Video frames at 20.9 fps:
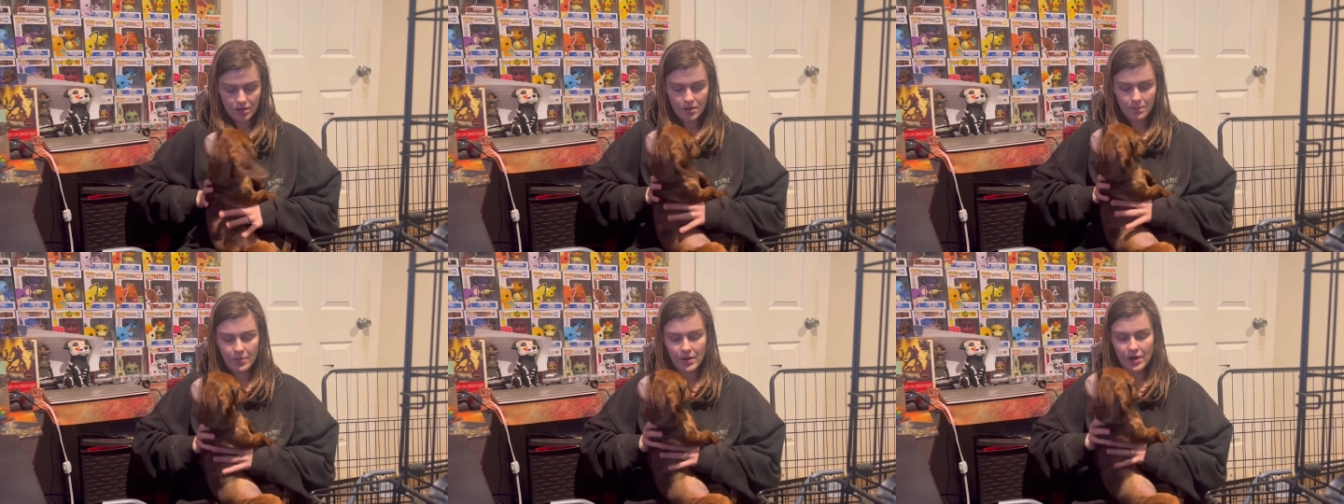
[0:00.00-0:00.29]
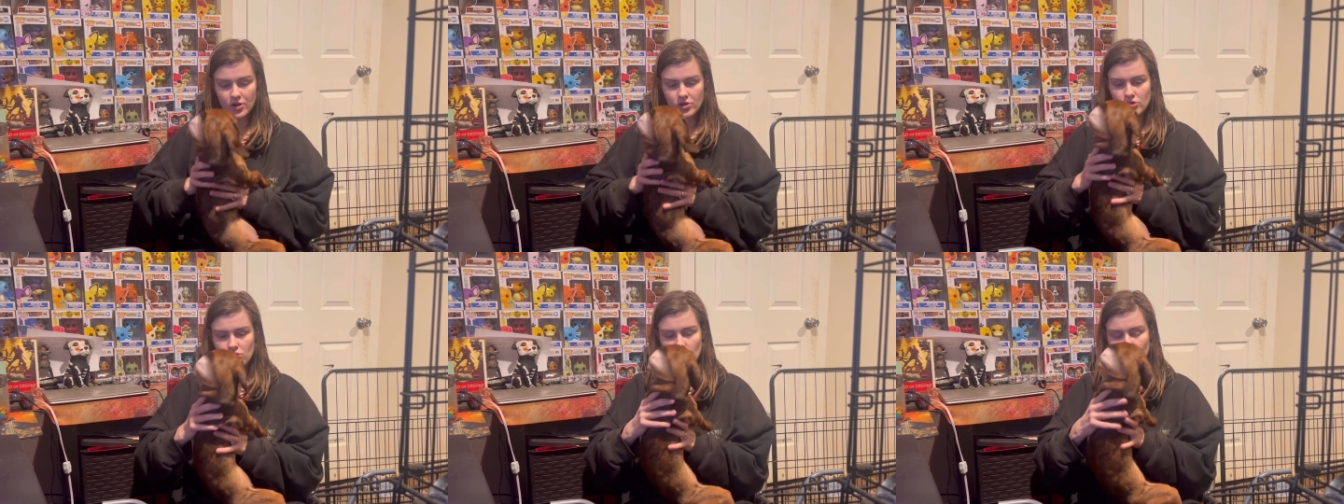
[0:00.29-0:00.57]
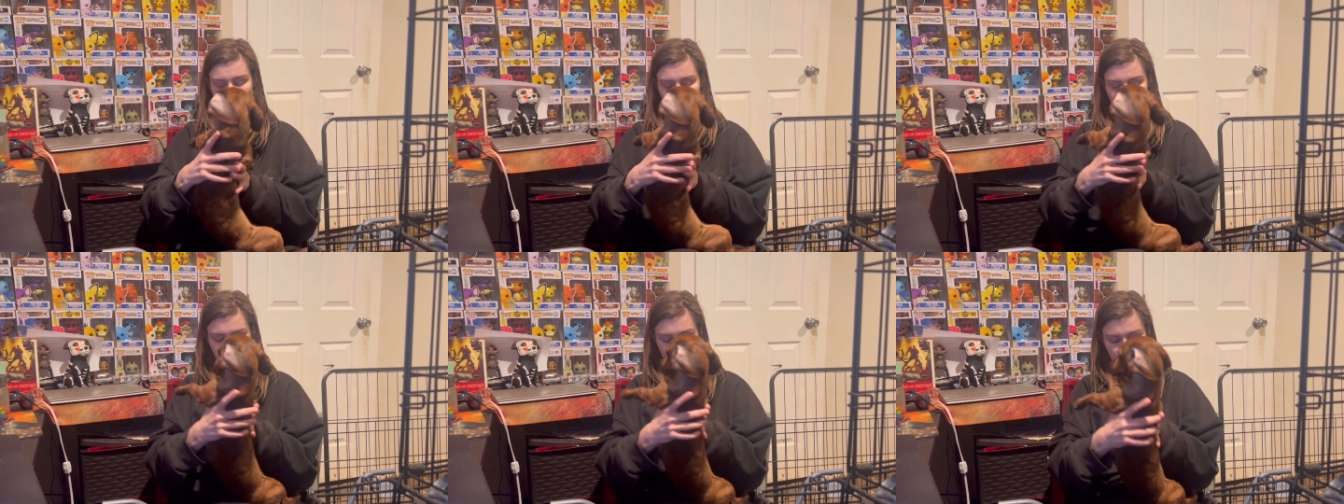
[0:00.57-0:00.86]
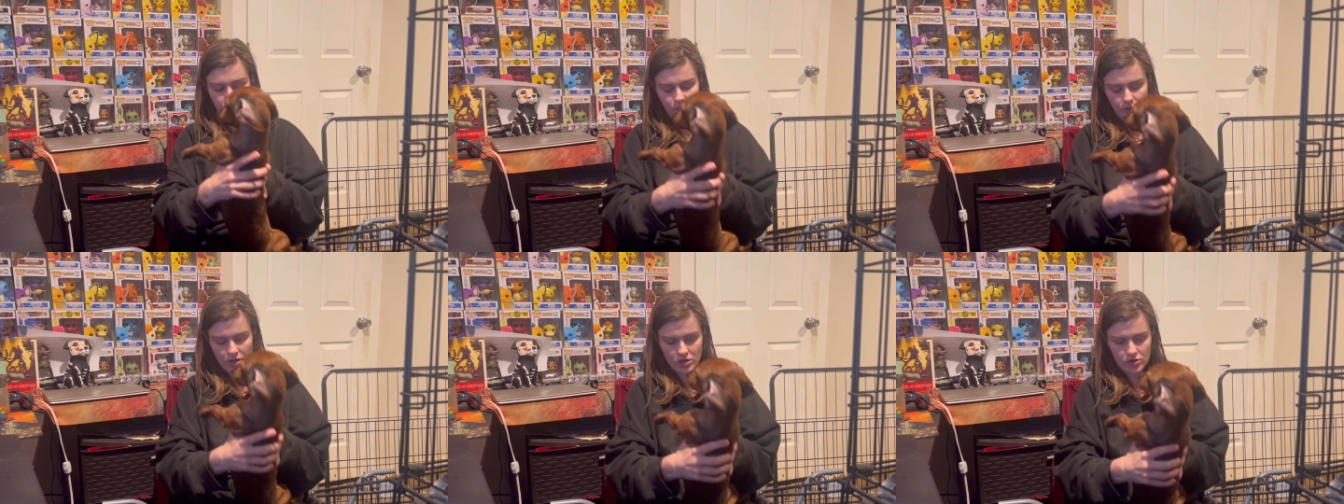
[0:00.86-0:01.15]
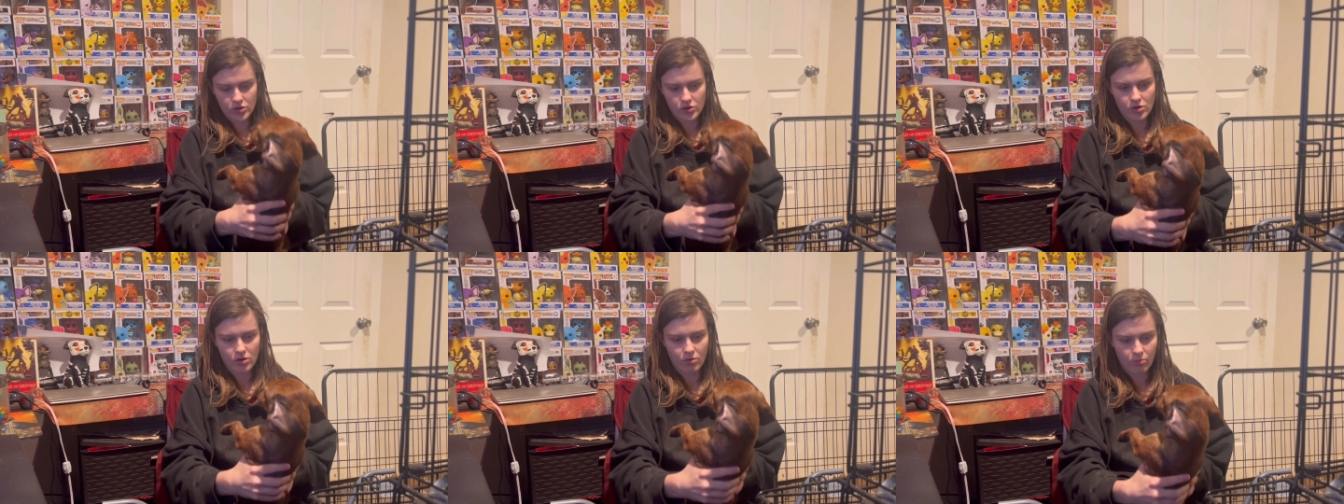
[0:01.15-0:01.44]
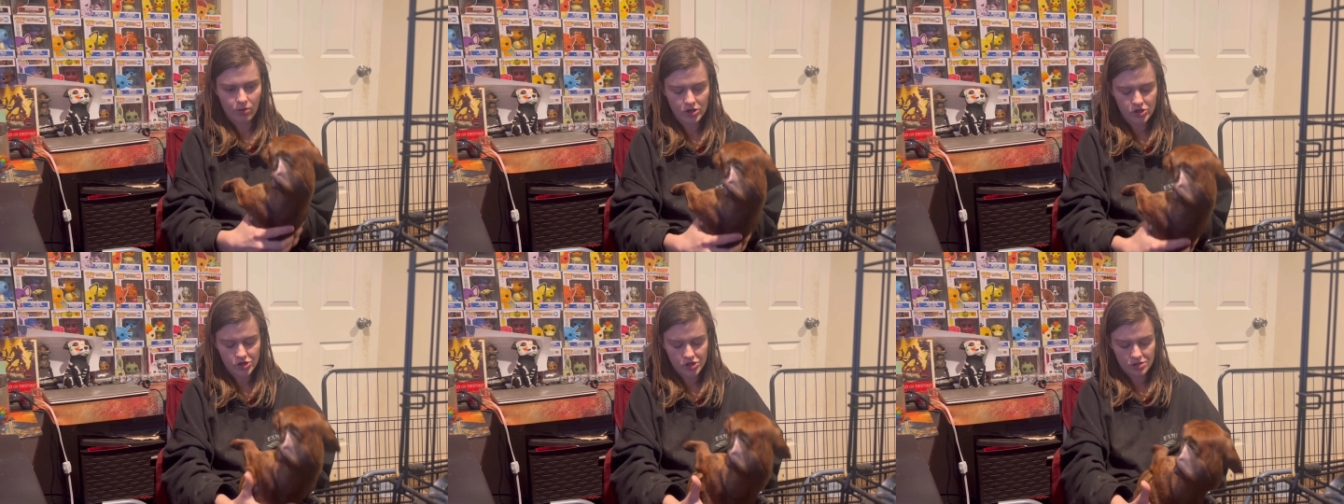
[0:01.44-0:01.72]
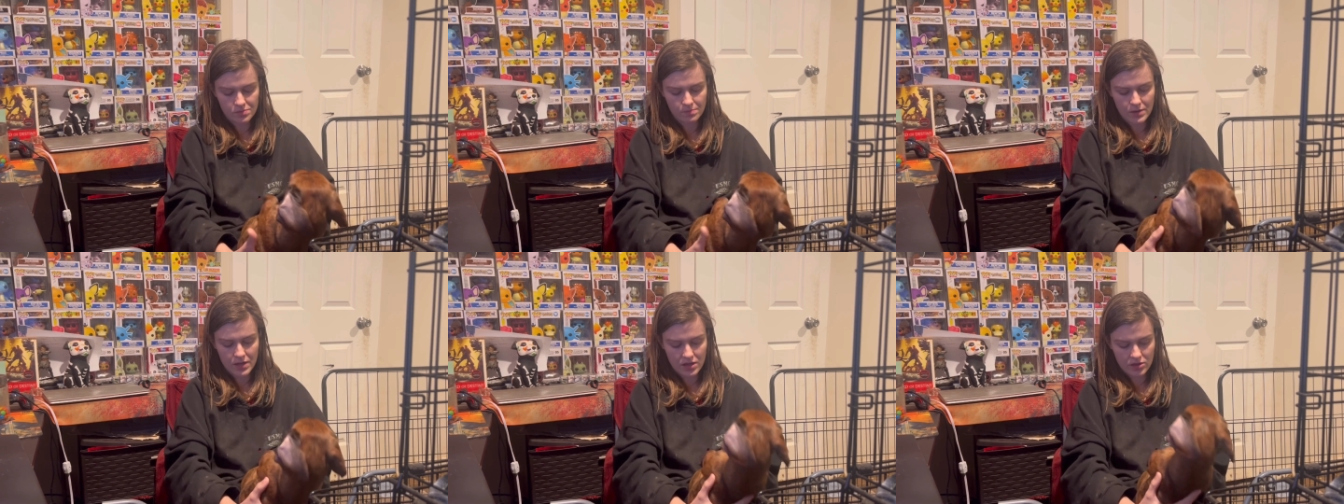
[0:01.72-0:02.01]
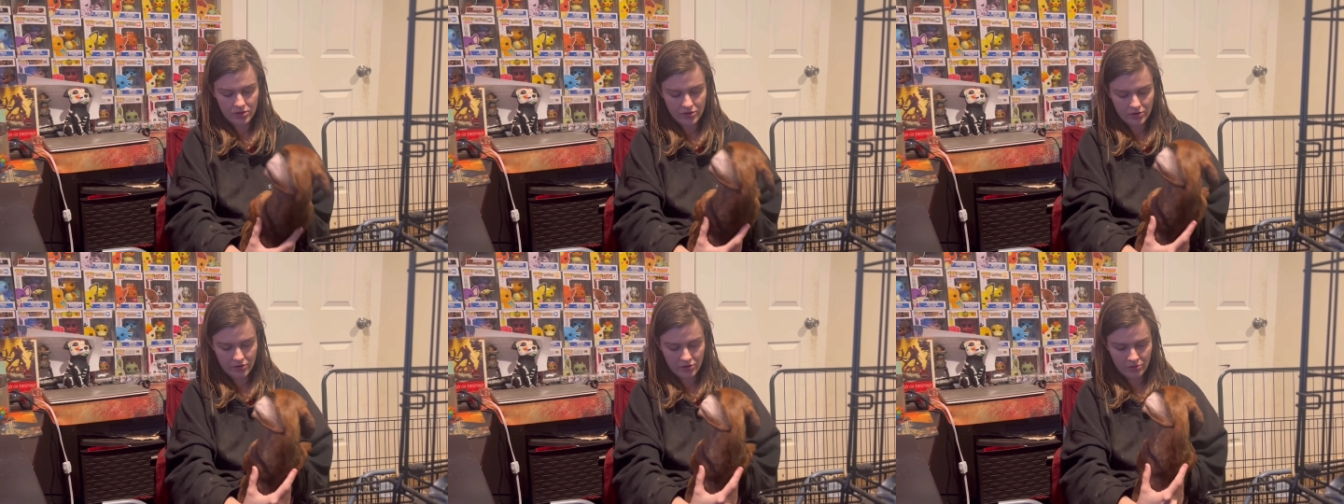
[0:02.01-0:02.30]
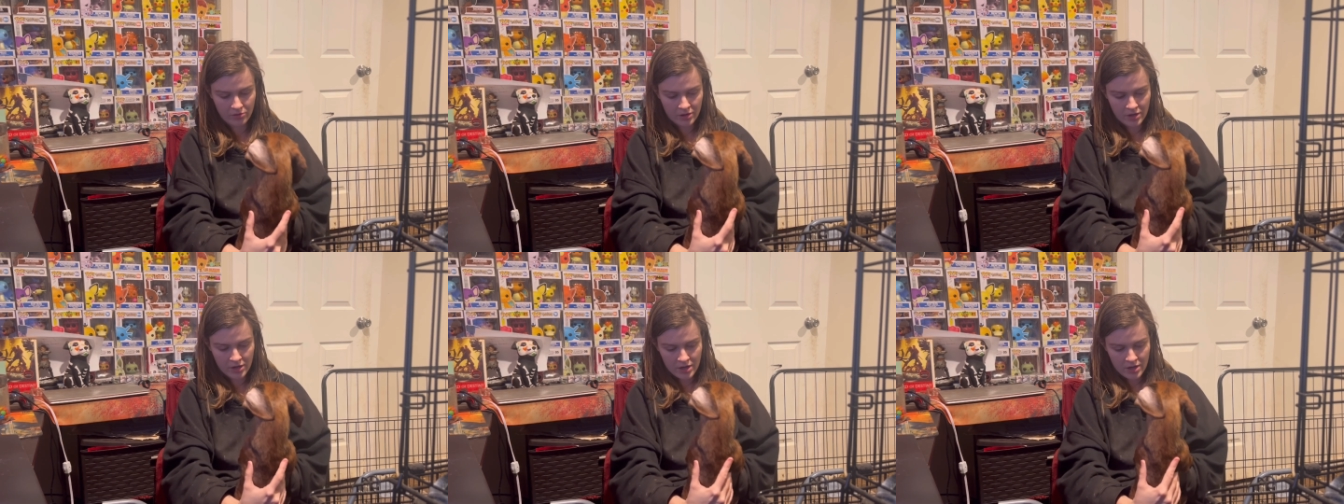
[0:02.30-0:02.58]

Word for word: compared to what she went through and what she's been through